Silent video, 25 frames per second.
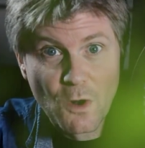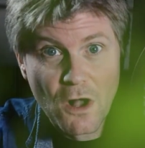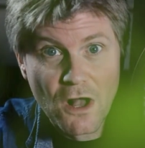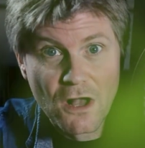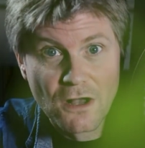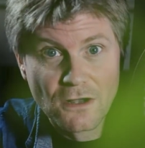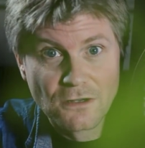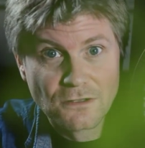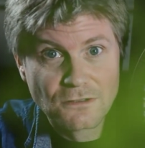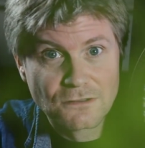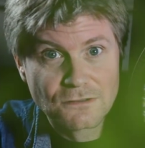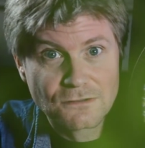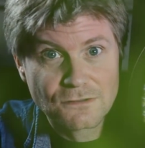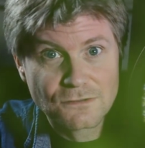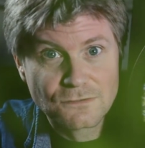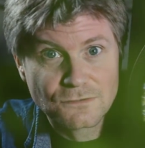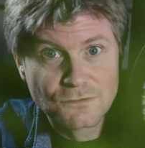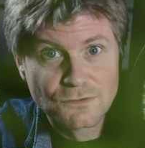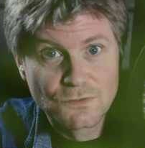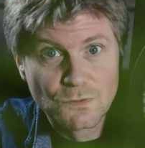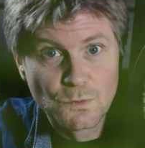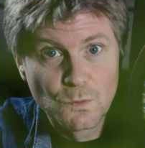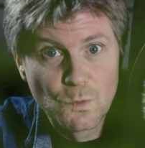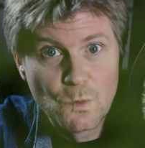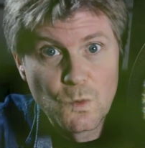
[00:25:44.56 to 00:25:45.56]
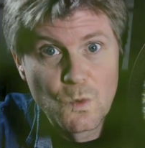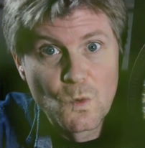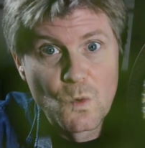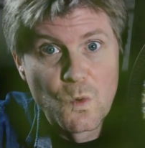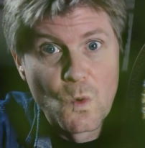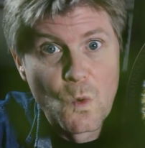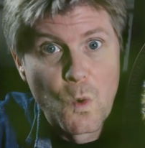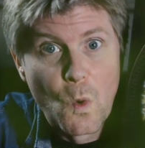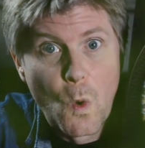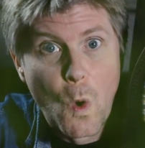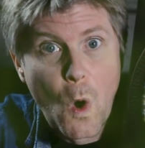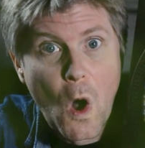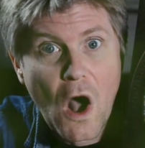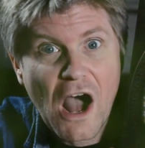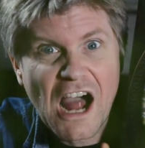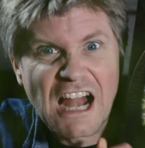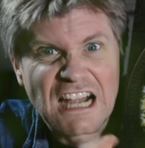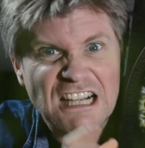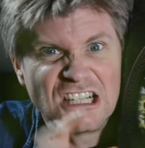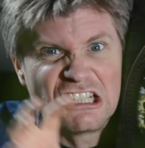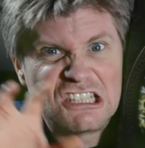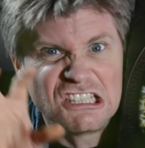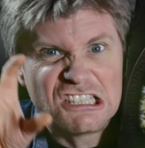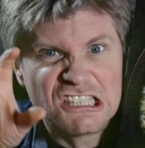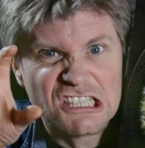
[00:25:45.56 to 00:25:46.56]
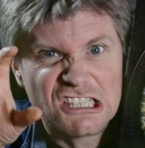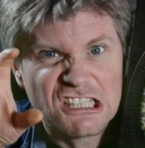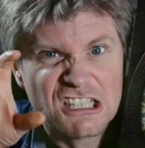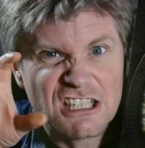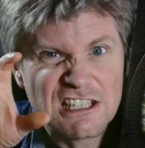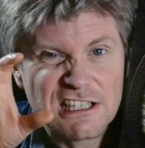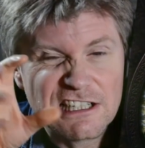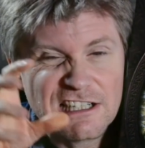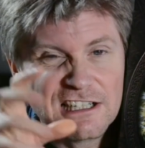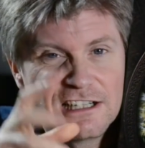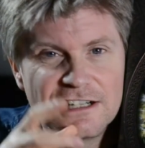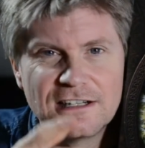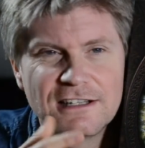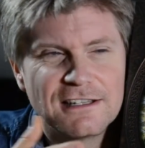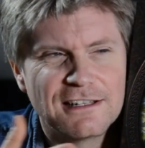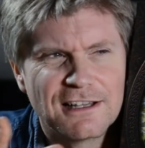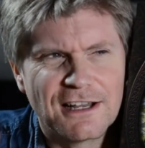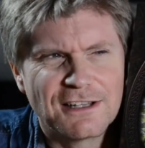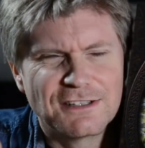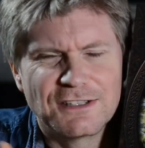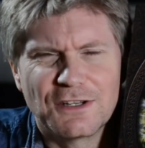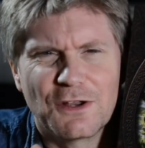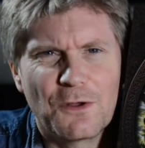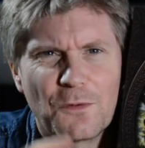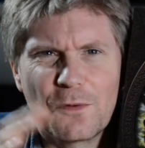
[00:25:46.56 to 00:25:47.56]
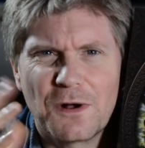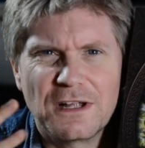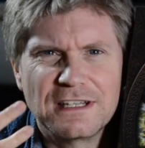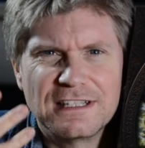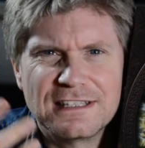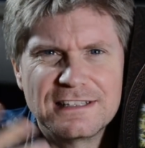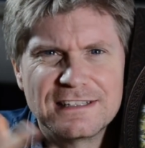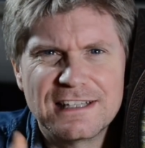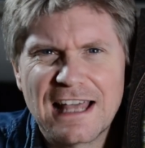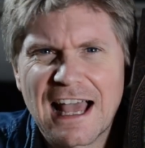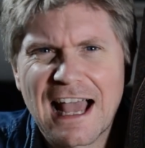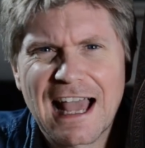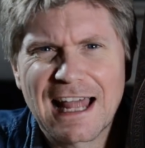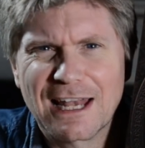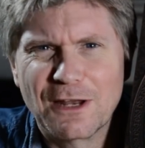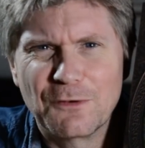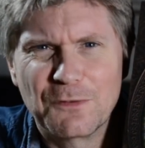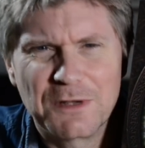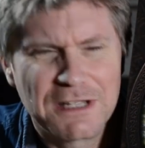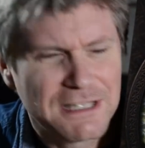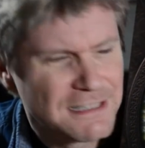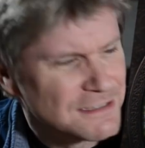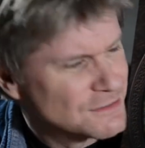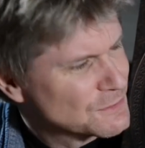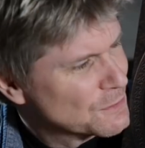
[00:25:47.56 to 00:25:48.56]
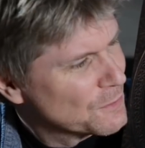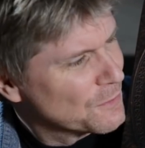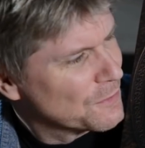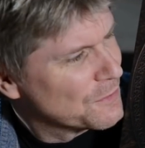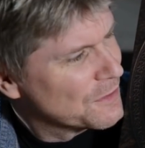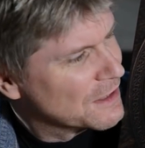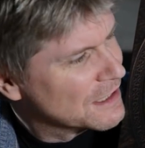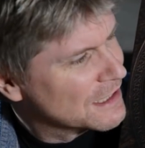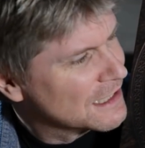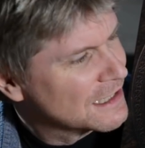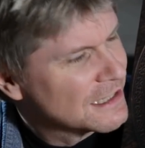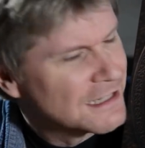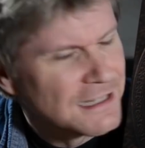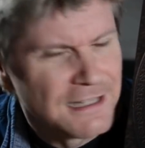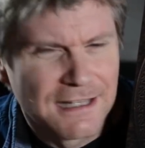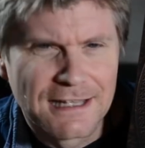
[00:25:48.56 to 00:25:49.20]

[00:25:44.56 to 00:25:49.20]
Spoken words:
Worlds! Ooh, I don't know why I did the Halloween sort of thing.